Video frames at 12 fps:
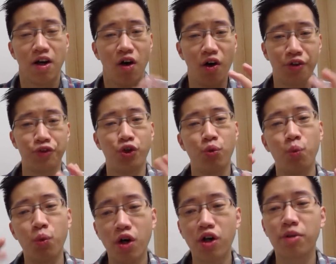on your
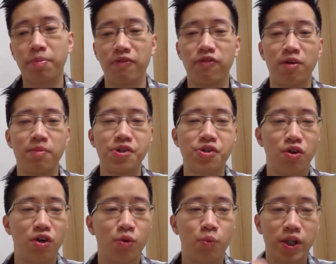work performance
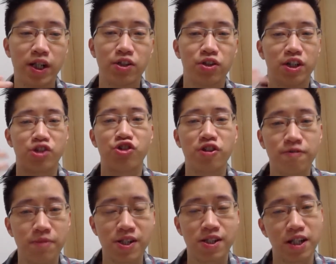or really the
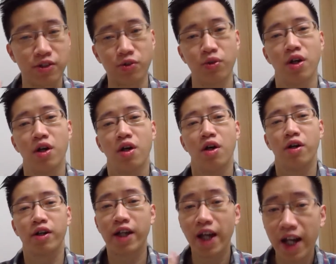achievements that you
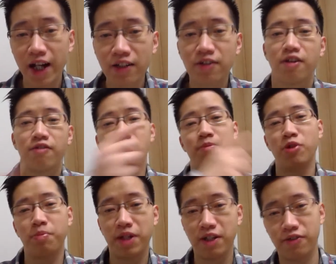gained from
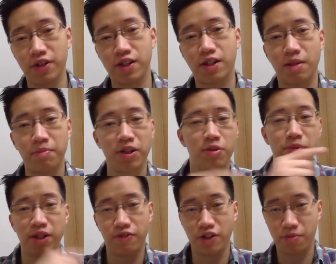your previous company or
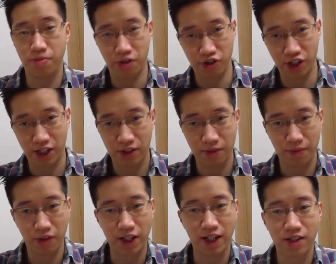previous projects.
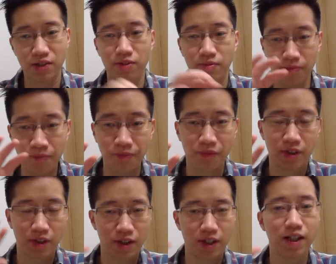Okay, so
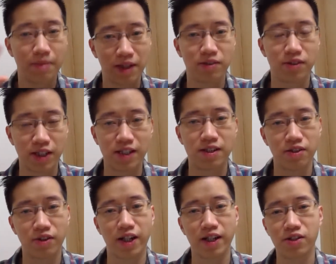think about these.
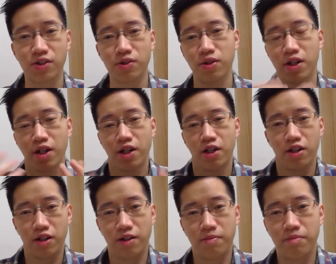Okay, so
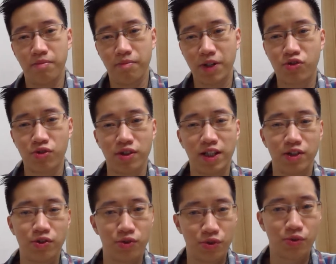make sure that you